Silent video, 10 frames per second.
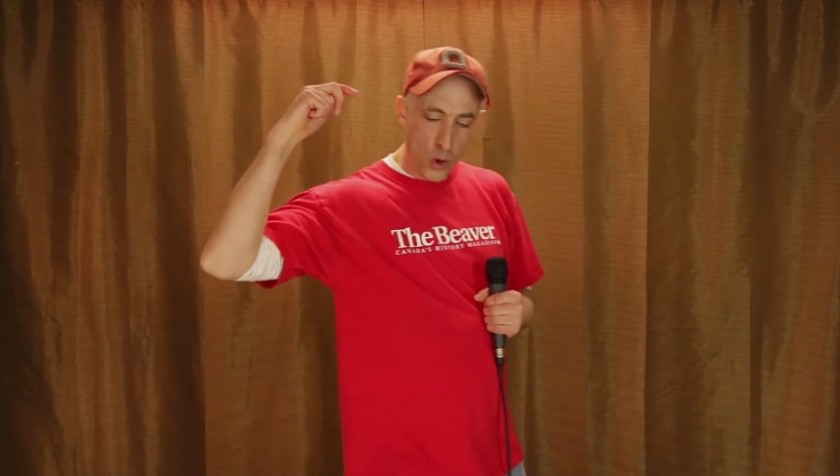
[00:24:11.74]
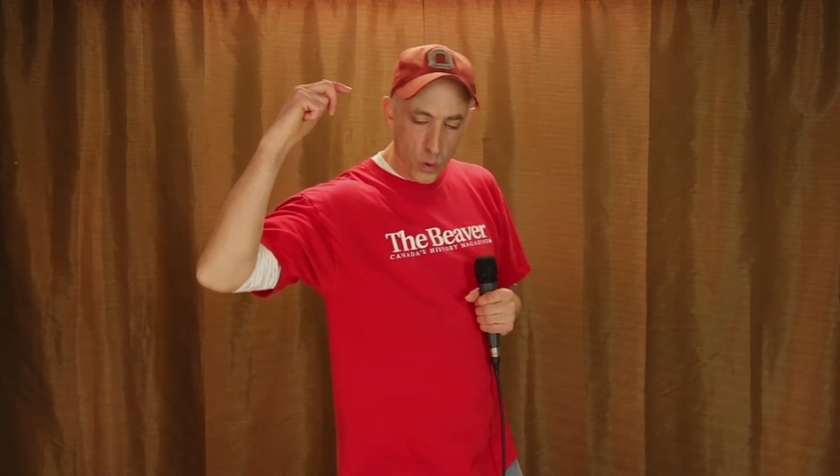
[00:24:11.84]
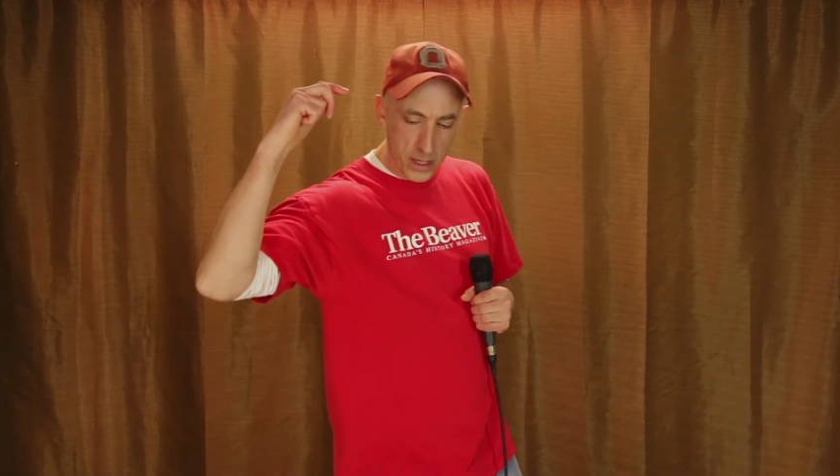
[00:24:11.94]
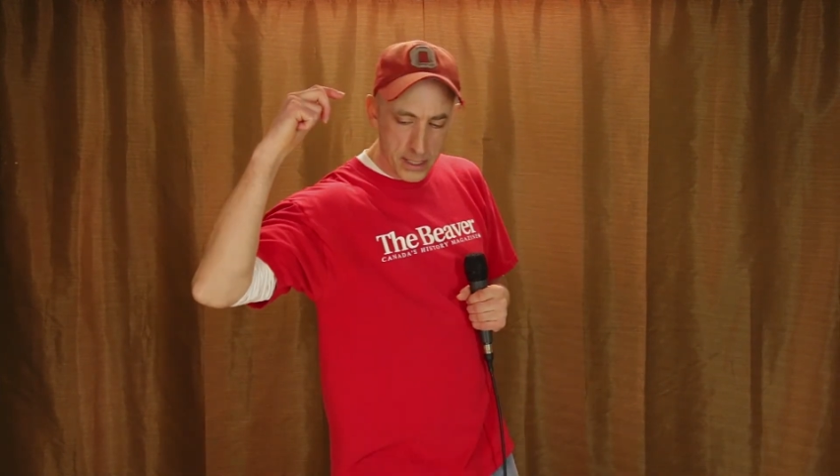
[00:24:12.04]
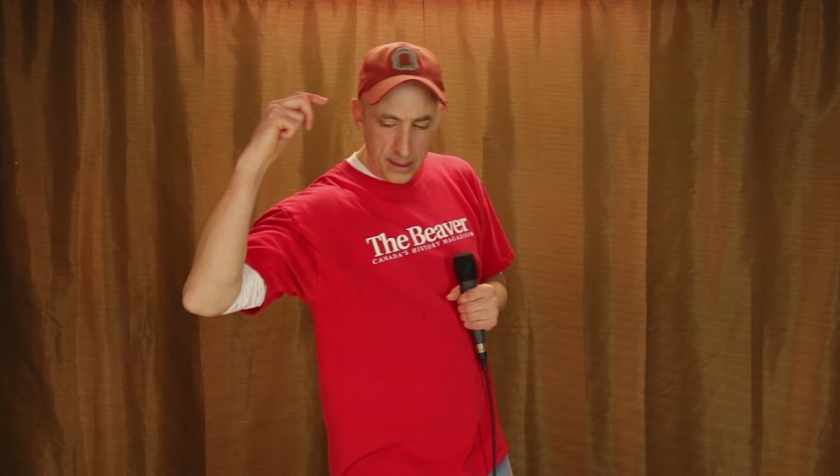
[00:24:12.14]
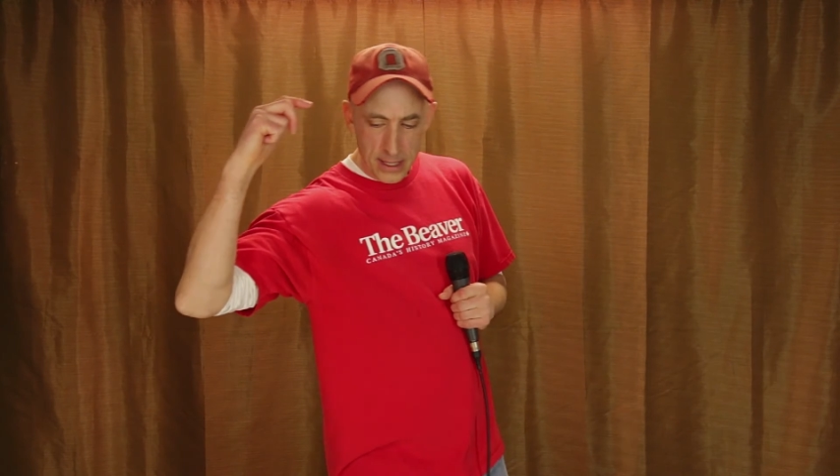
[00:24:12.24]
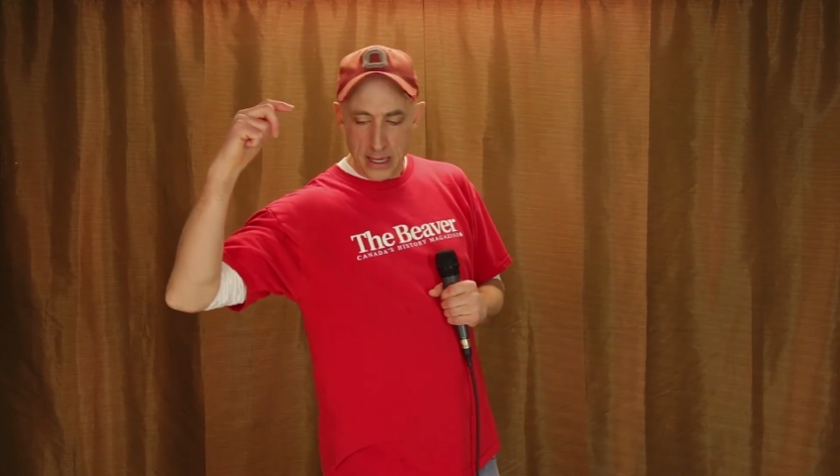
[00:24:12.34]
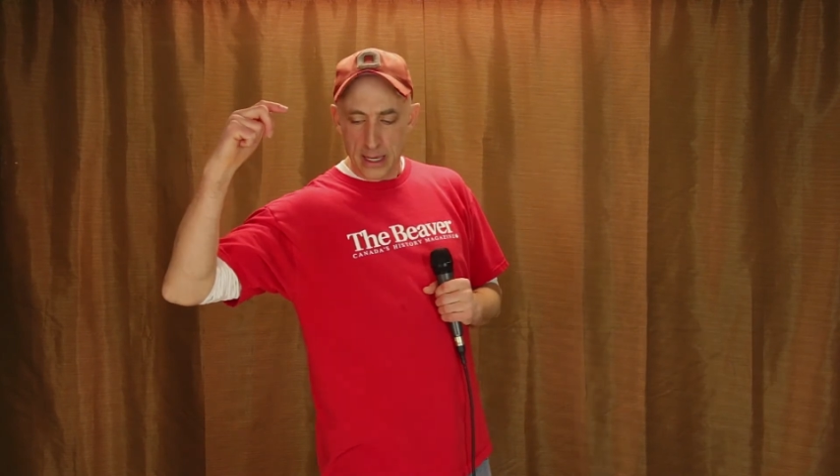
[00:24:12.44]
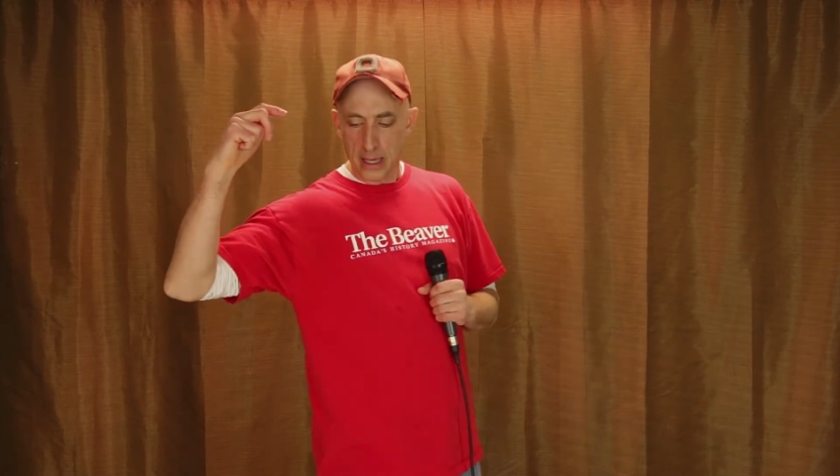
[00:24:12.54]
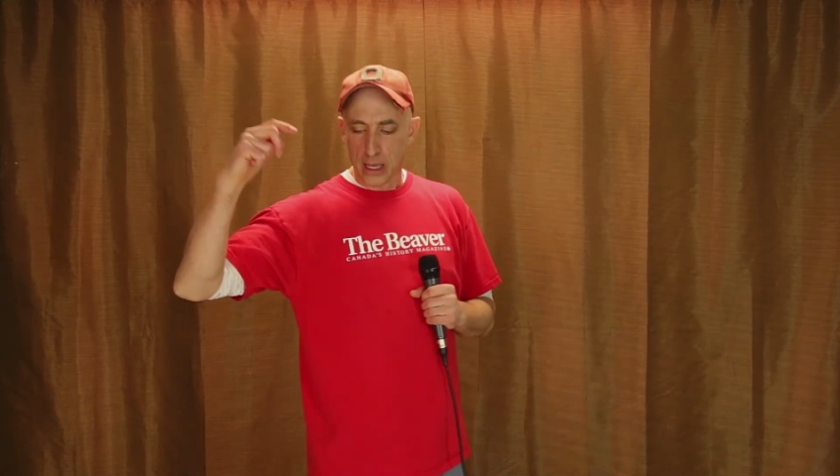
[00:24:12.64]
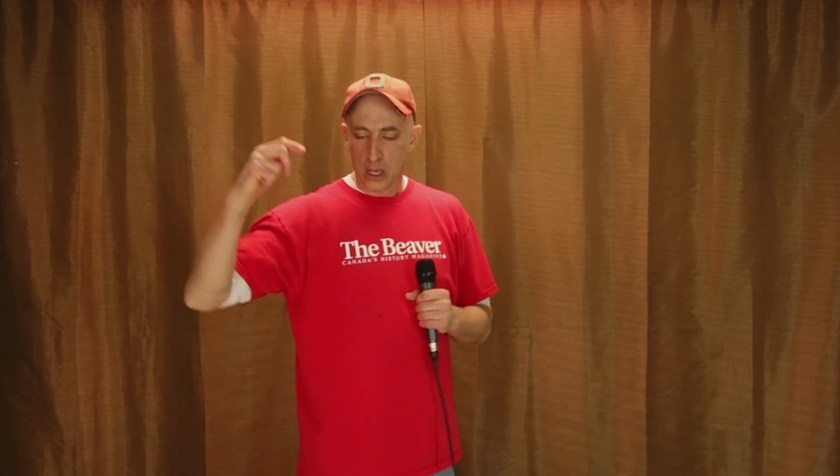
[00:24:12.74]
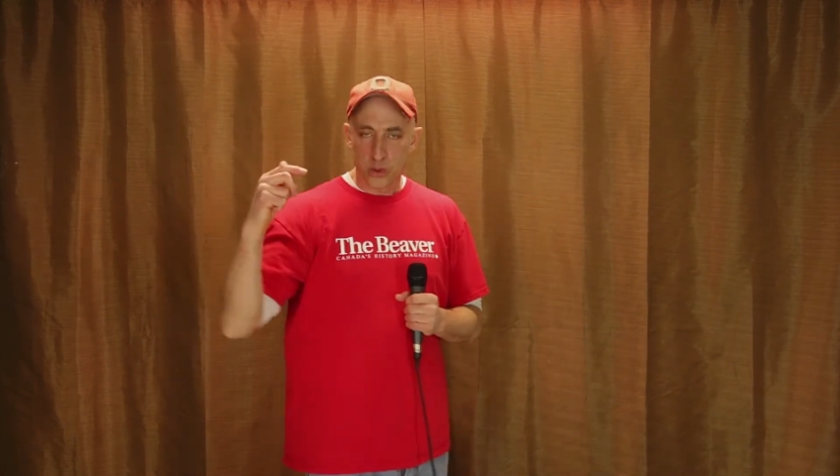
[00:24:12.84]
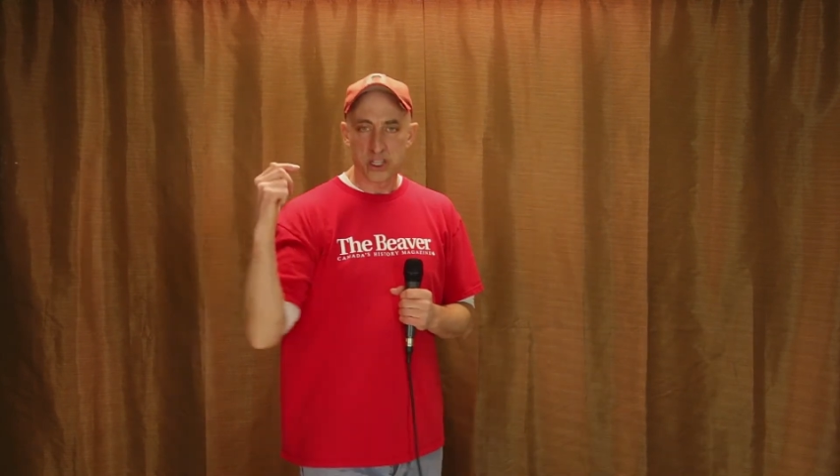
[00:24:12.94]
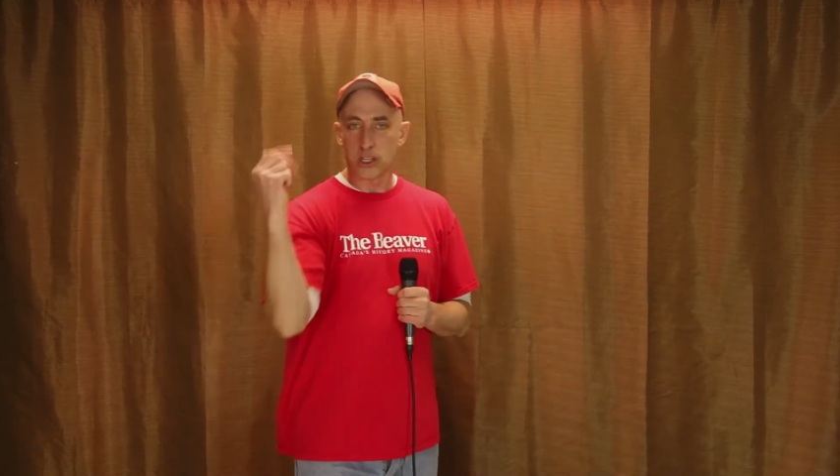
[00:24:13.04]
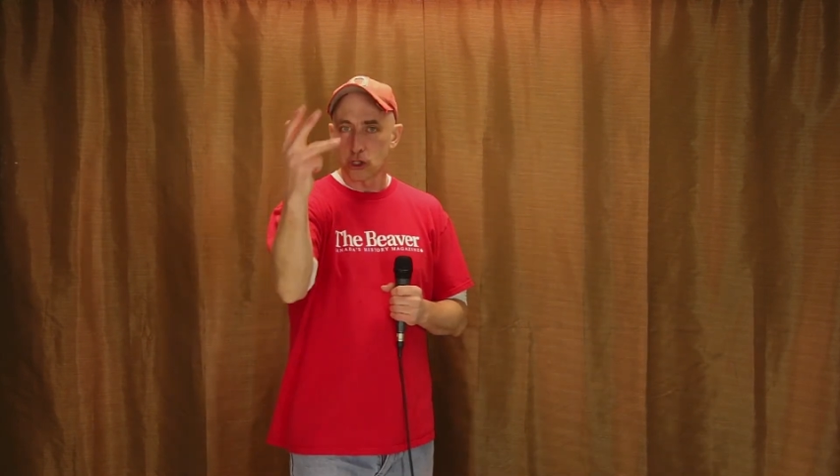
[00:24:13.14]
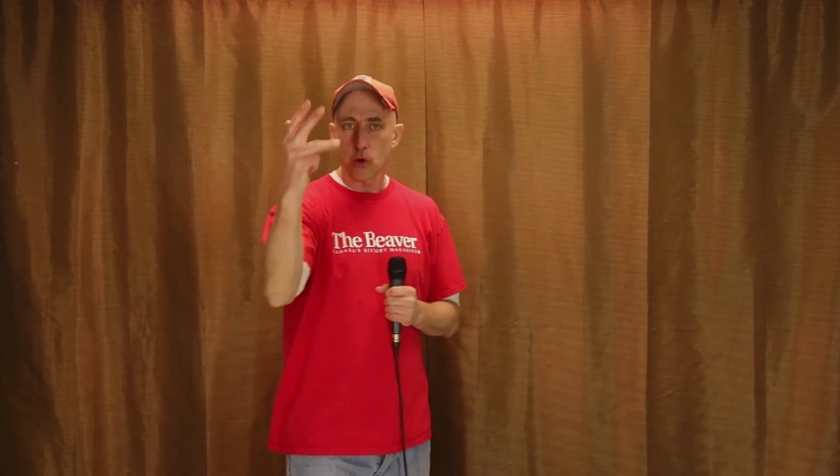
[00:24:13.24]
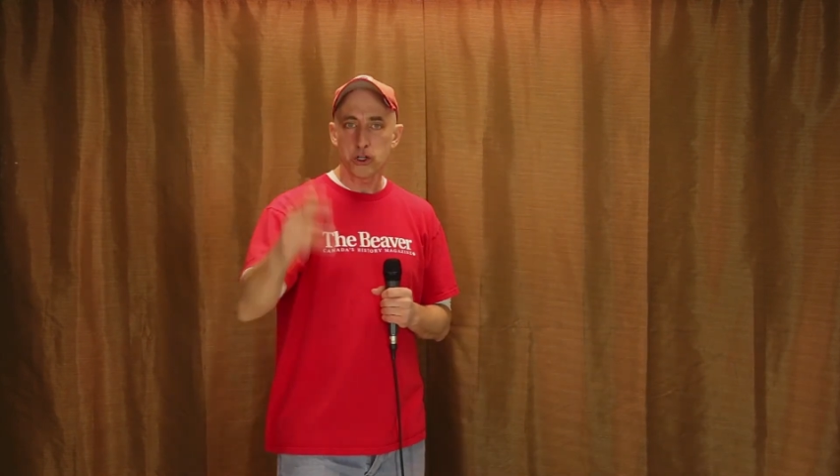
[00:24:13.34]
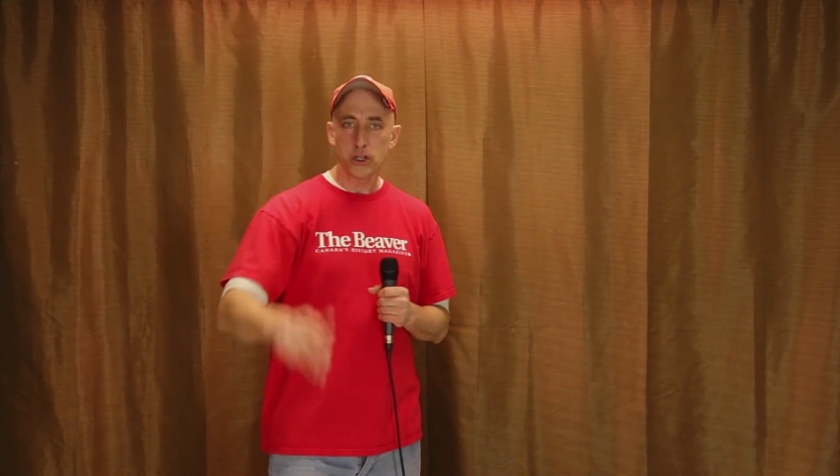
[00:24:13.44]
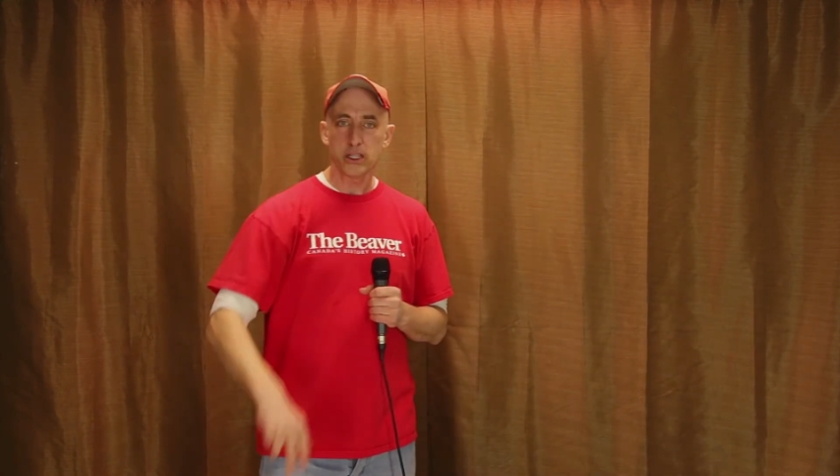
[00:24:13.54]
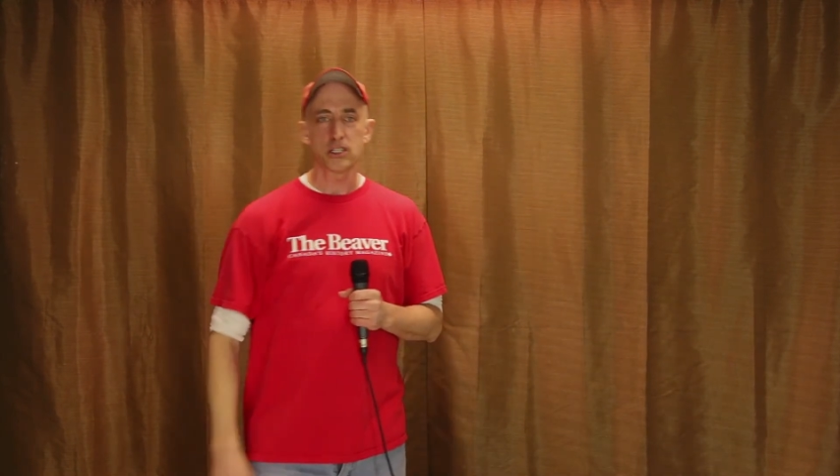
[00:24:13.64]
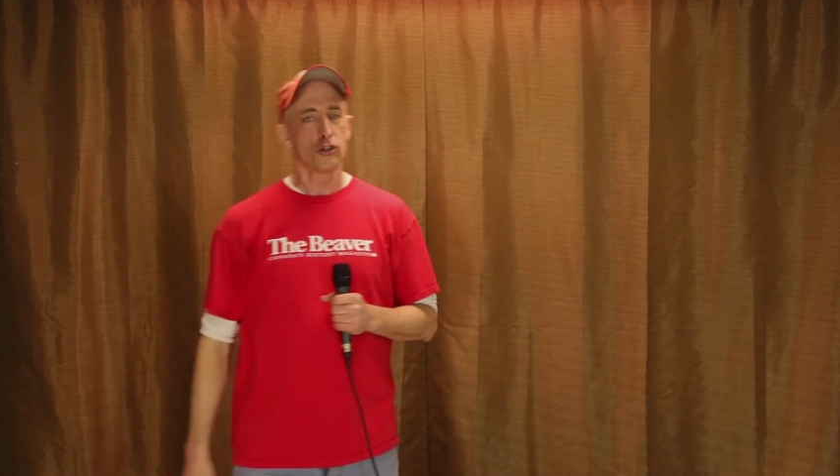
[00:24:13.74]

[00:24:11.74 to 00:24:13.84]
Was it the socialists?